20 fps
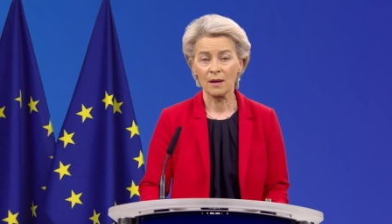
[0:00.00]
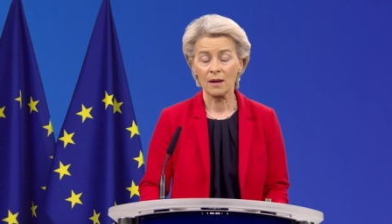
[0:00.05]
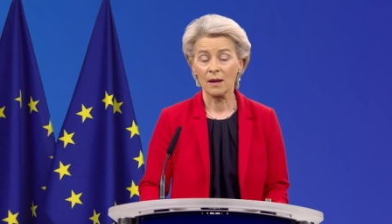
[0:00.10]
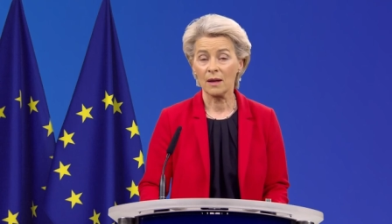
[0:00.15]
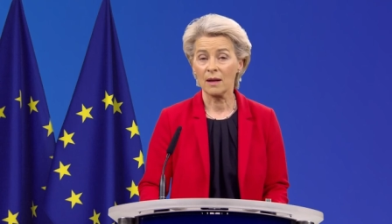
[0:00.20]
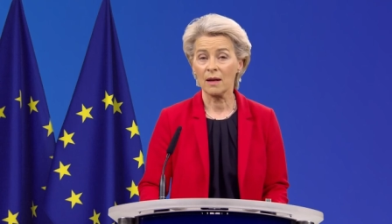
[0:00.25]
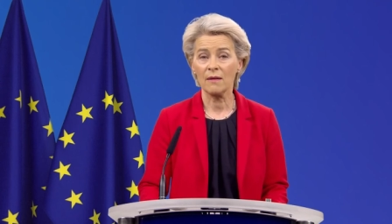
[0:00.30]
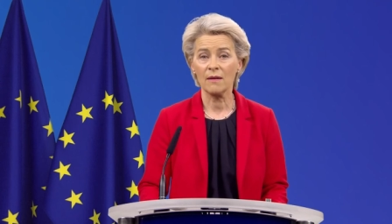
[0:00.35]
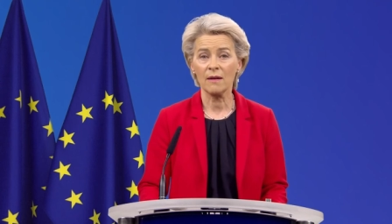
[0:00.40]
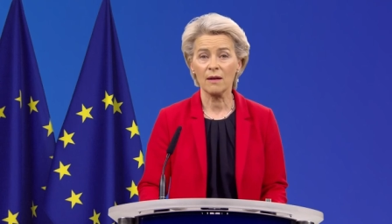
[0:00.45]

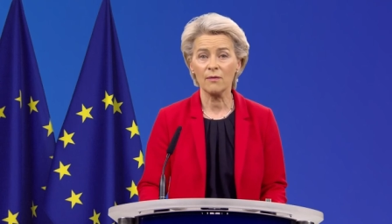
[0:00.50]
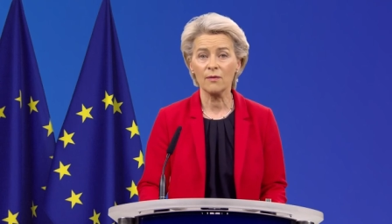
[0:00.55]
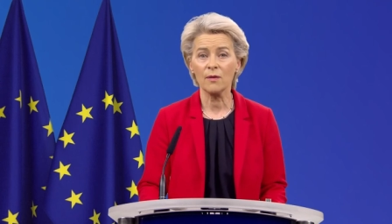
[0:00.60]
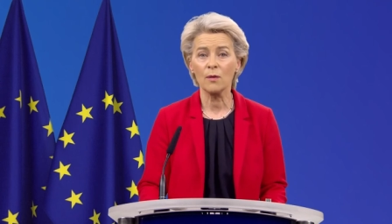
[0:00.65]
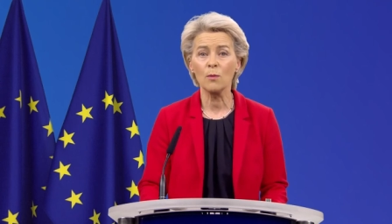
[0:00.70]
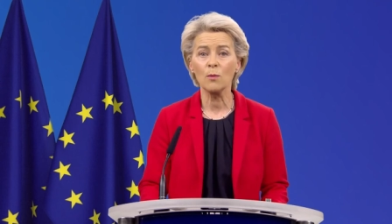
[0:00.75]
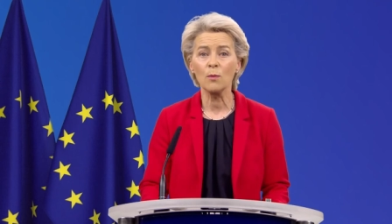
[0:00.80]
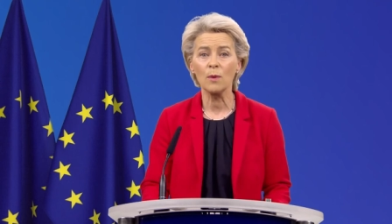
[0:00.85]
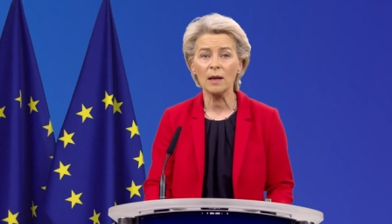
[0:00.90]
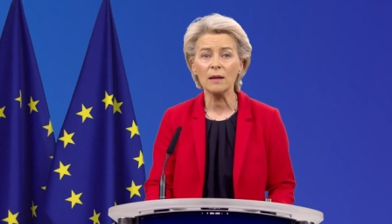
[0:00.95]
And I
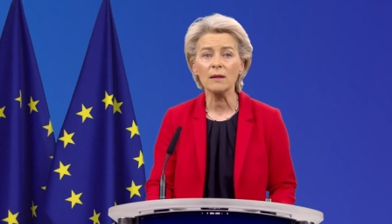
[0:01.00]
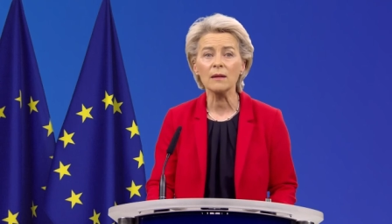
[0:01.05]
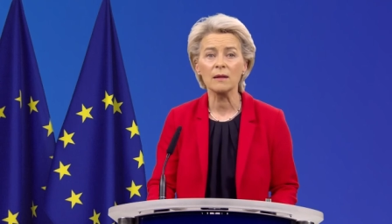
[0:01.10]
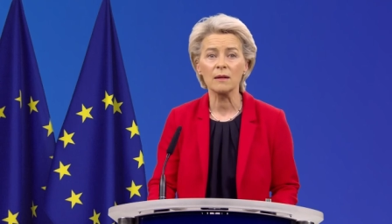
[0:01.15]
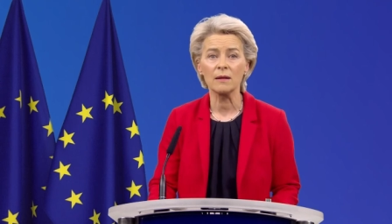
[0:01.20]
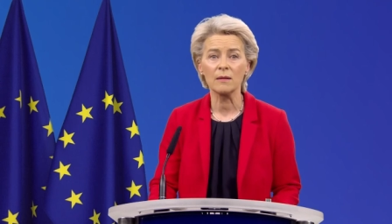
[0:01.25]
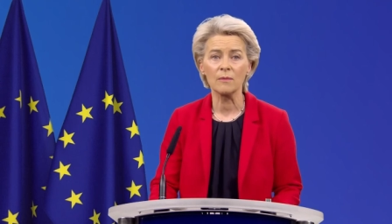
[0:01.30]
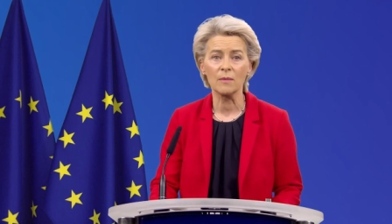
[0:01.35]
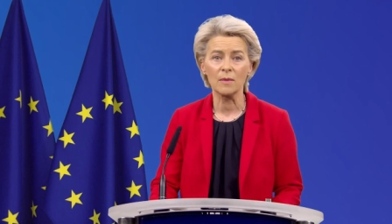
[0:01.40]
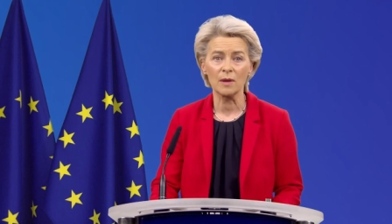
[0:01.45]
therefore
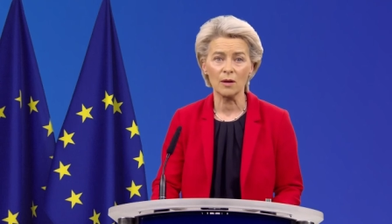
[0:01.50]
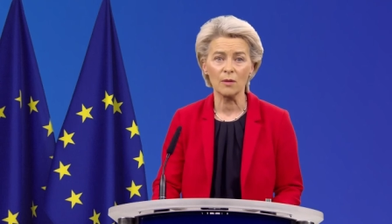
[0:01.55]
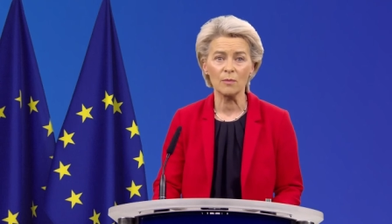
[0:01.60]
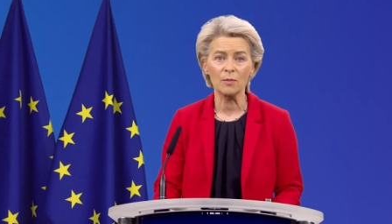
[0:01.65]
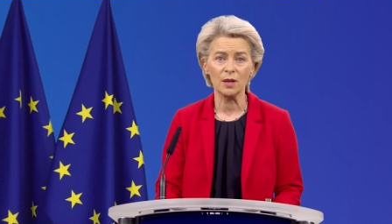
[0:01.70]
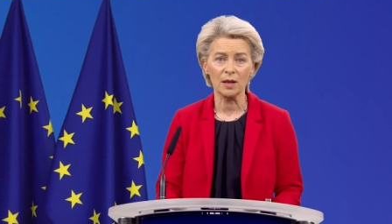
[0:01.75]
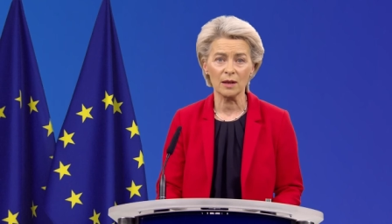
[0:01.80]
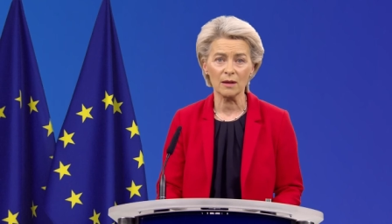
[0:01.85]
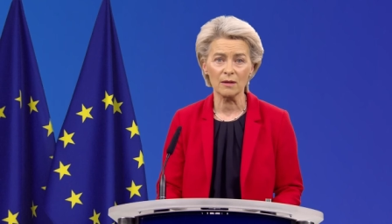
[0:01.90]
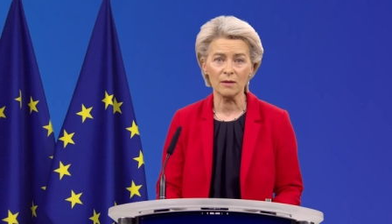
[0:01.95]
welcome the
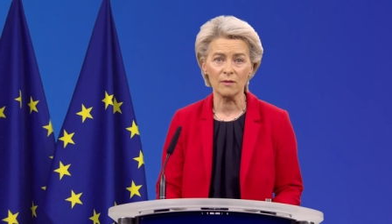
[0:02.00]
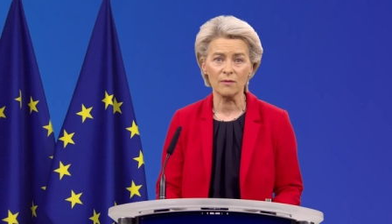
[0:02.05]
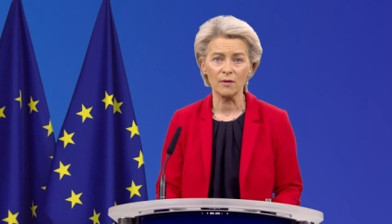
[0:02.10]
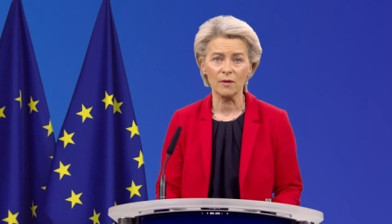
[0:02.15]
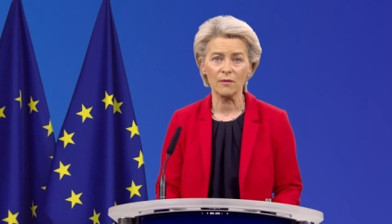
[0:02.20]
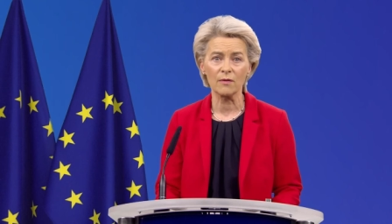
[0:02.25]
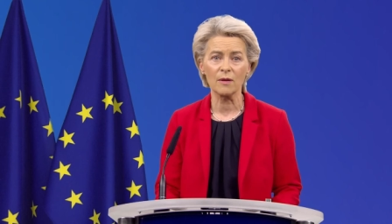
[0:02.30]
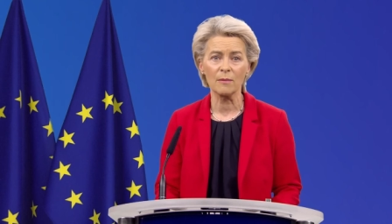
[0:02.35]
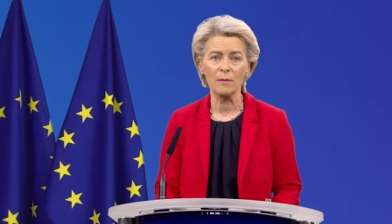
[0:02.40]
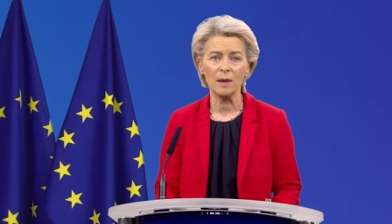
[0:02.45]
objective
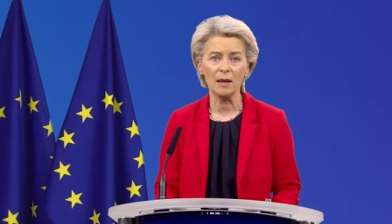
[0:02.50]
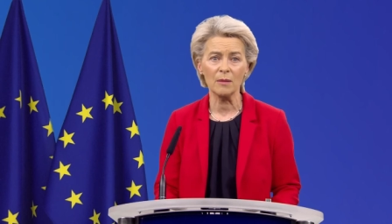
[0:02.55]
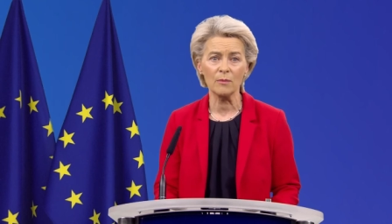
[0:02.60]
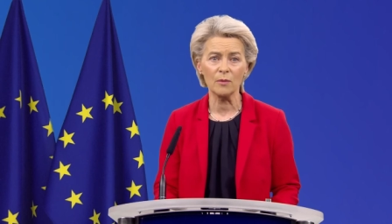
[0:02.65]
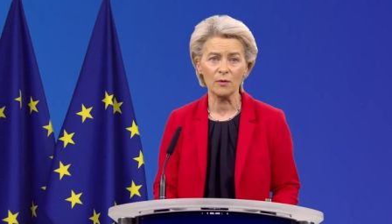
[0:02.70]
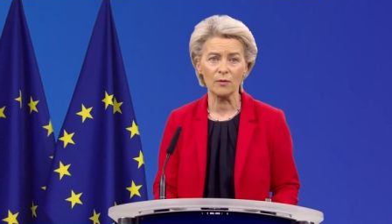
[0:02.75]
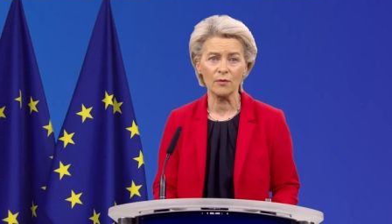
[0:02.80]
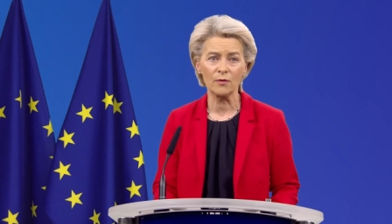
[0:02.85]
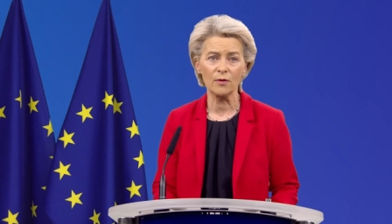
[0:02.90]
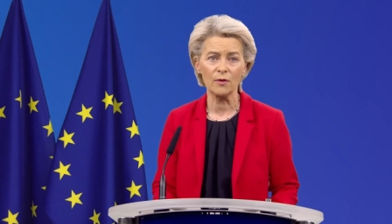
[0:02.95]
of the
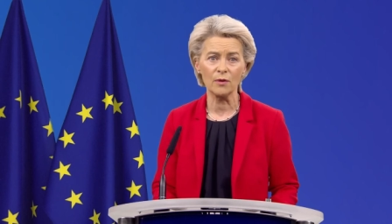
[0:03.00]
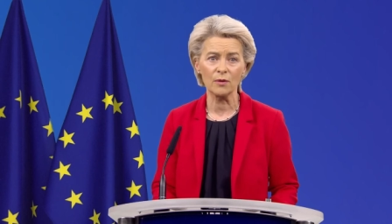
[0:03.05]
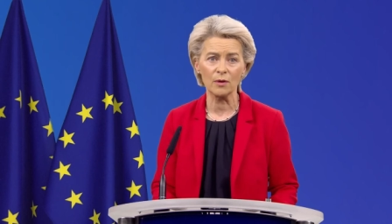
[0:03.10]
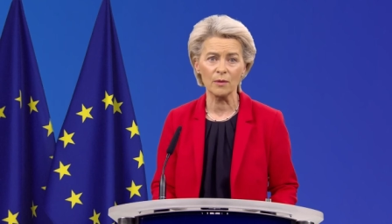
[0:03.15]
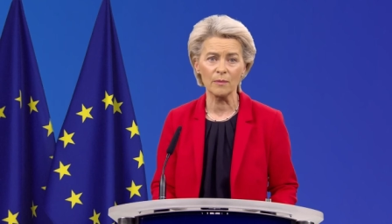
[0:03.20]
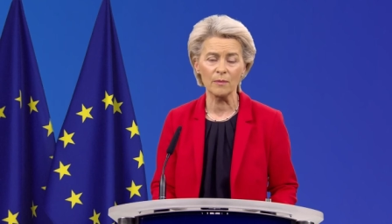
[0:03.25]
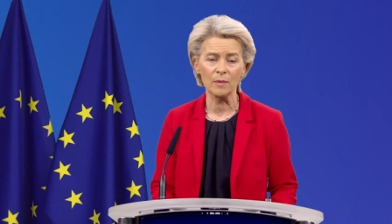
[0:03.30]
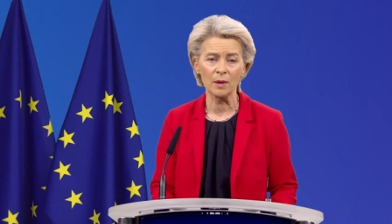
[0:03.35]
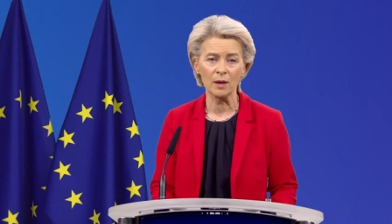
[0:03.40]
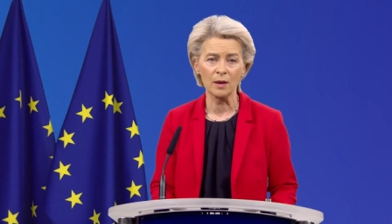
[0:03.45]
Malmö
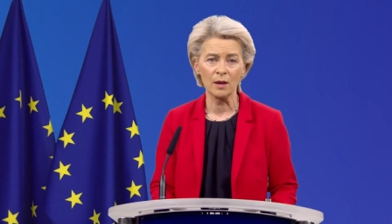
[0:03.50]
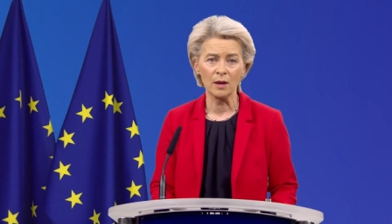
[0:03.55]
Forum